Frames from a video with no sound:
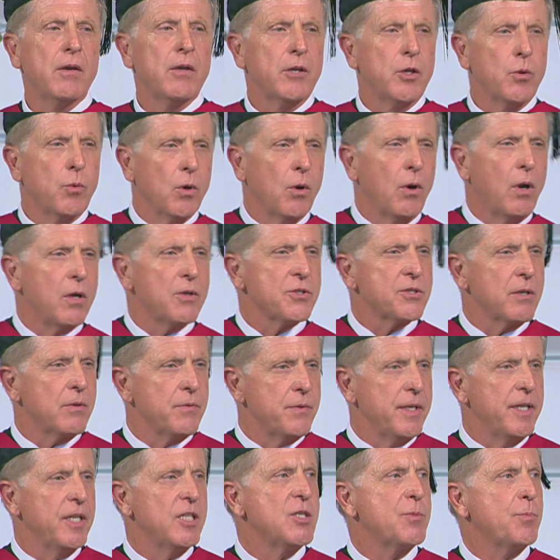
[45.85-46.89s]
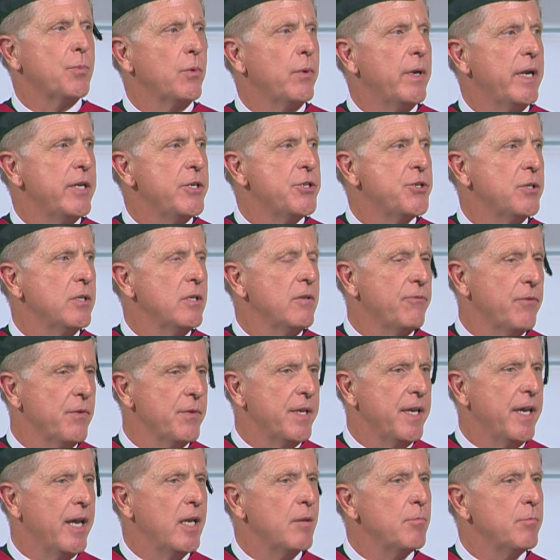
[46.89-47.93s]
You were also the inspiration for
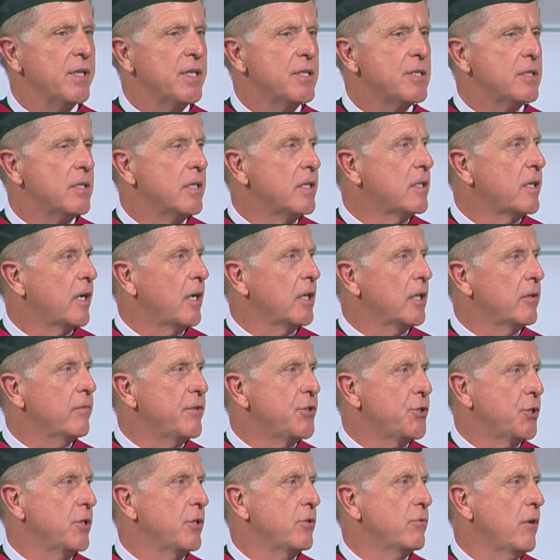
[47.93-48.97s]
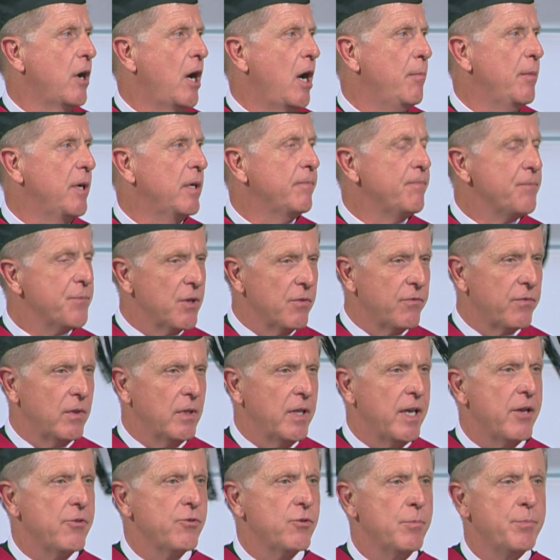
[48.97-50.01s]
the NBC television drama The
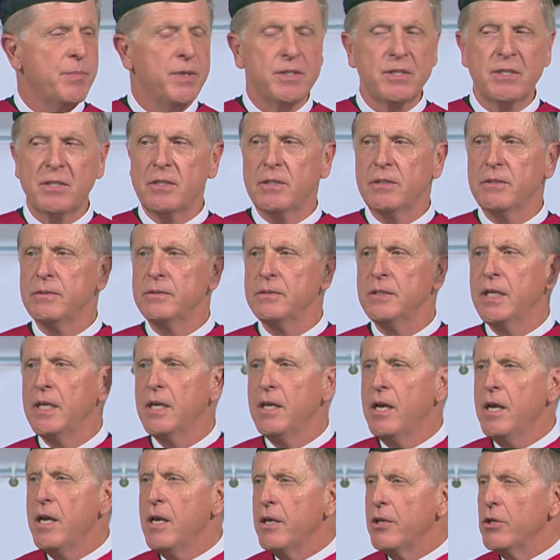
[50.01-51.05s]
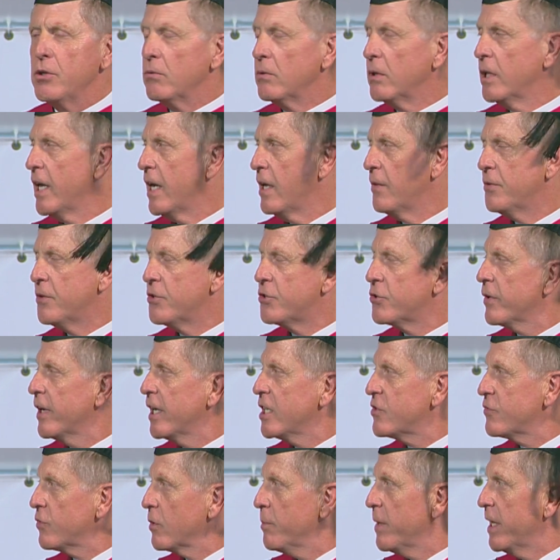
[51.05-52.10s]
Philanthropist. You led the
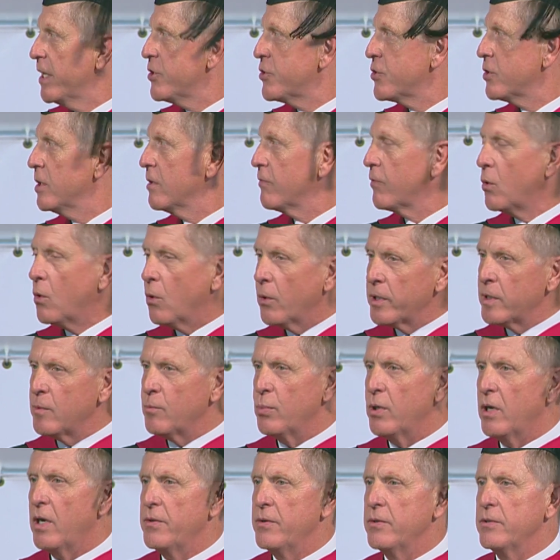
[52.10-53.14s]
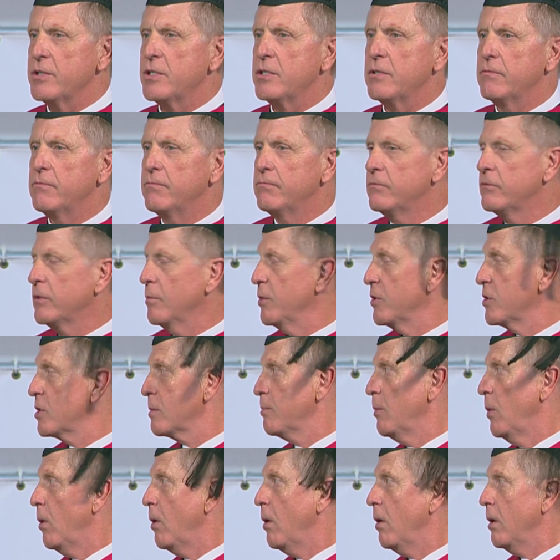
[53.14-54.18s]
transformation of Gordon Brothers from a
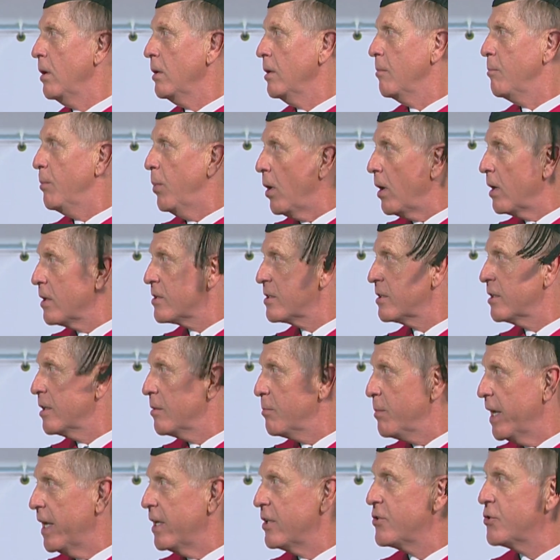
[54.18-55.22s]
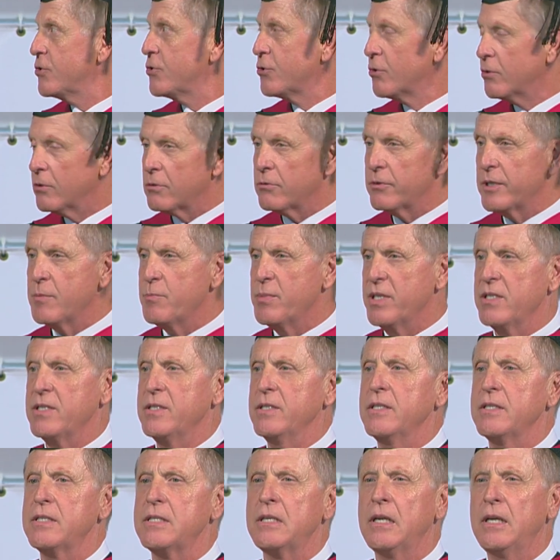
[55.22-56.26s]
small Boston based jewelry
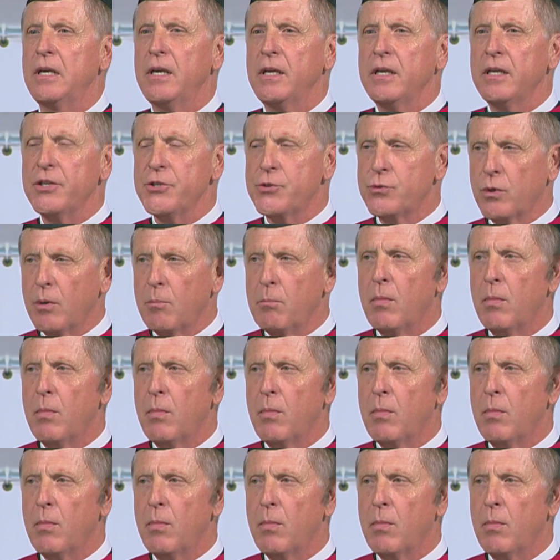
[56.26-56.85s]
business into a